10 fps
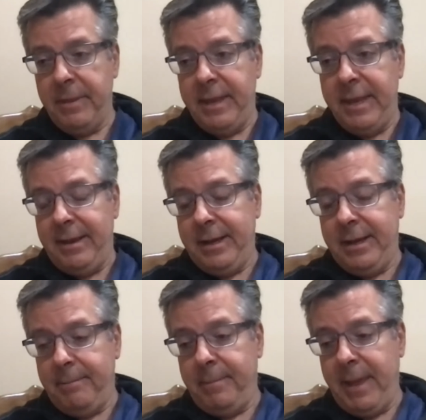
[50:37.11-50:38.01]
the
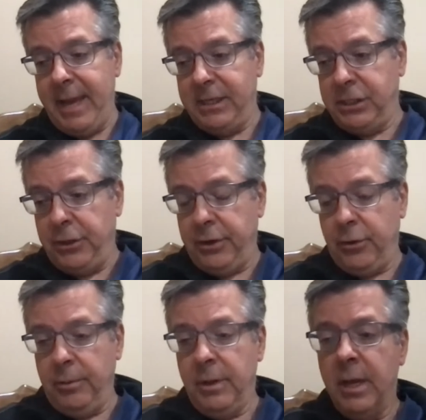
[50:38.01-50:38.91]
um,
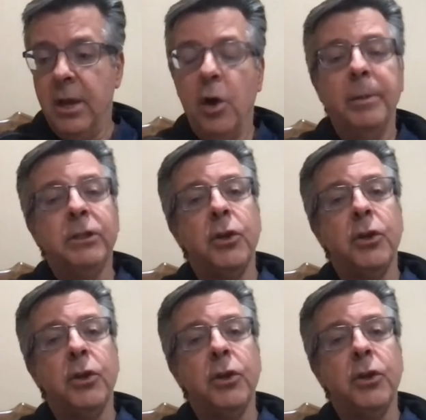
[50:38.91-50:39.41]
anterior oblique.